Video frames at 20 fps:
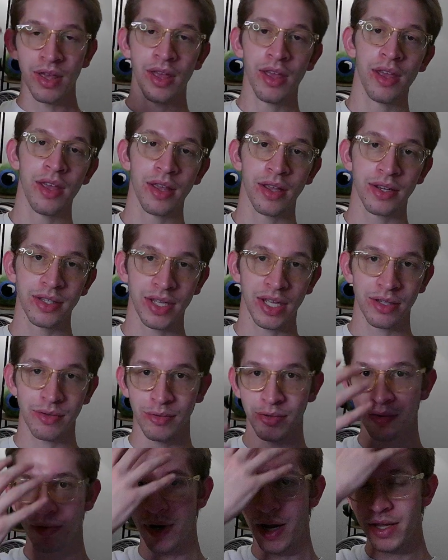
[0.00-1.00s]
because that's
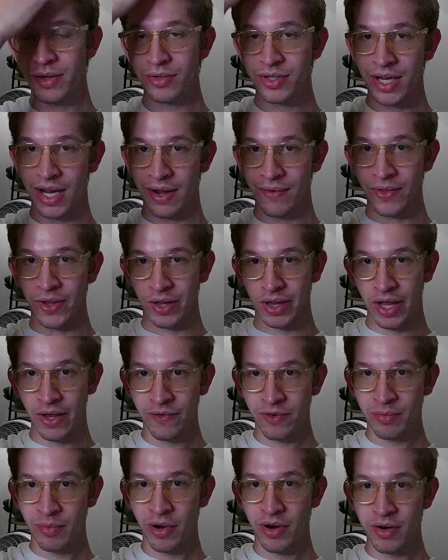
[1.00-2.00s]
what I used to have the
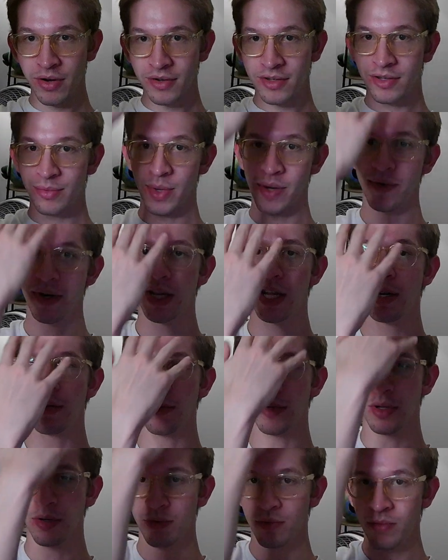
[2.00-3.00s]
left part, so my right hand
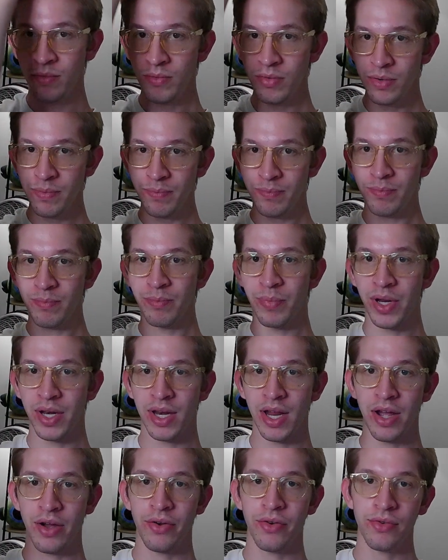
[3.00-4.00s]
would go whoop, but
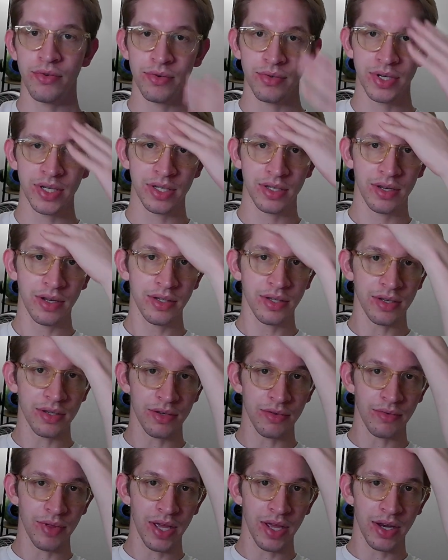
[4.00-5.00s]
now it doesn't do
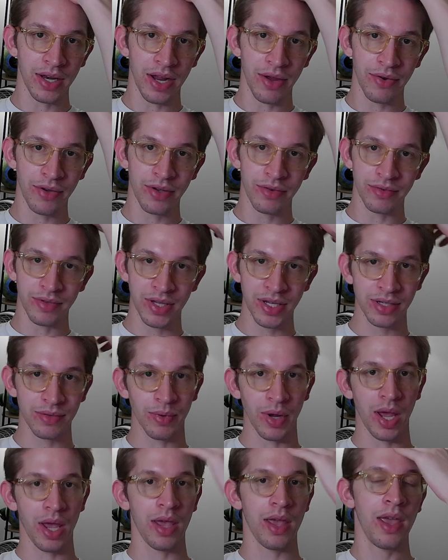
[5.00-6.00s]
that. Now it goes this way.
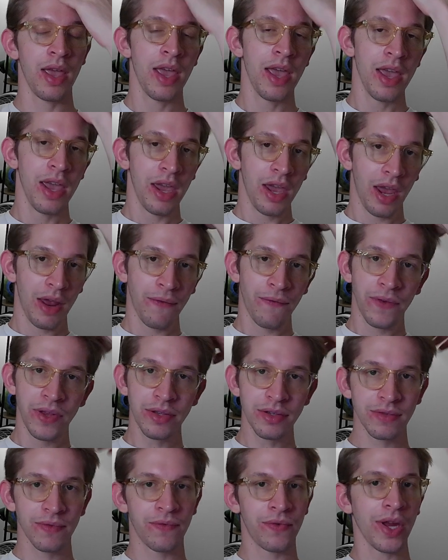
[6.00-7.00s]
It
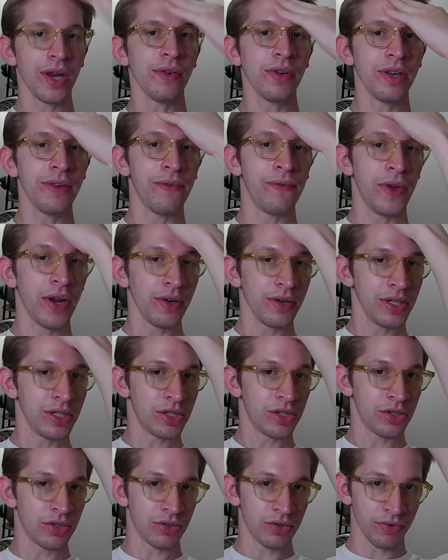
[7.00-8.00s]
feels very, very
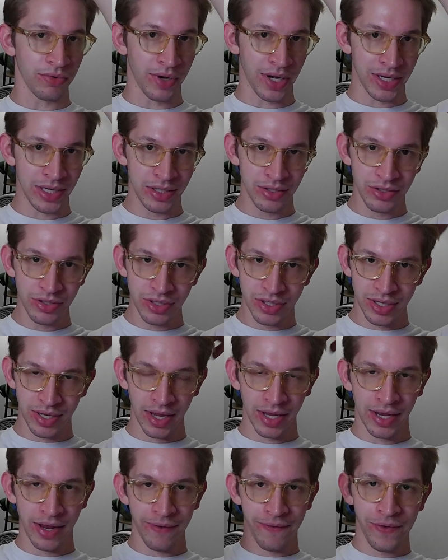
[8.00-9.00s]
strange.
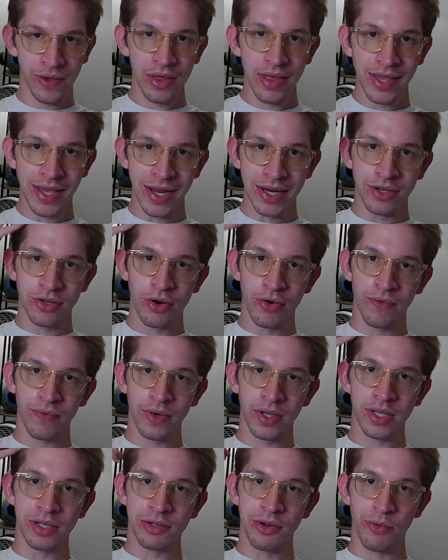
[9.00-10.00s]
Like I feel like I don't
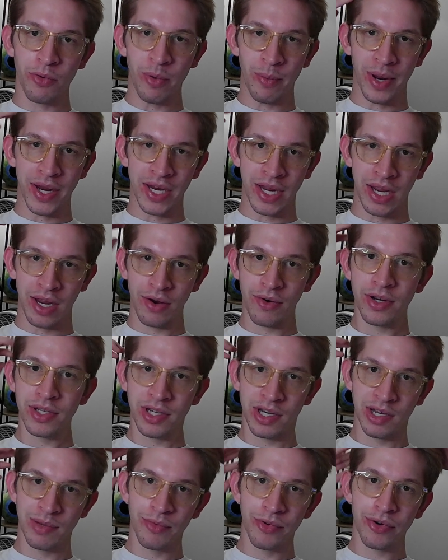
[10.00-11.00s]
really know where my hair is
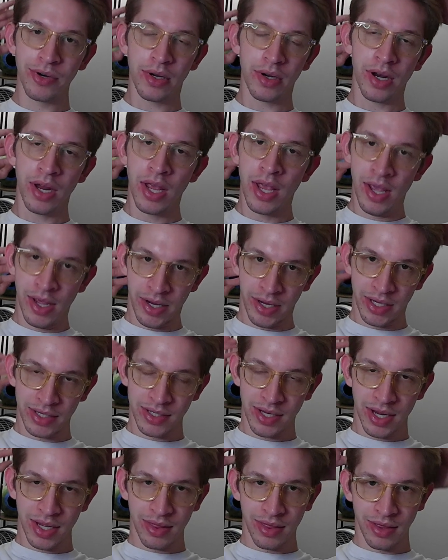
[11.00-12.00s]
anymore. Because
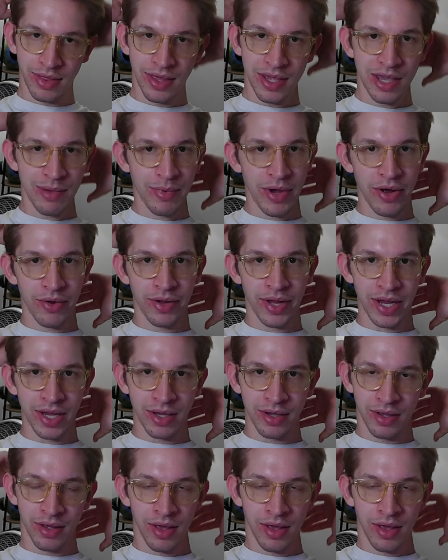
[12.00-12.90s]
like the thing about like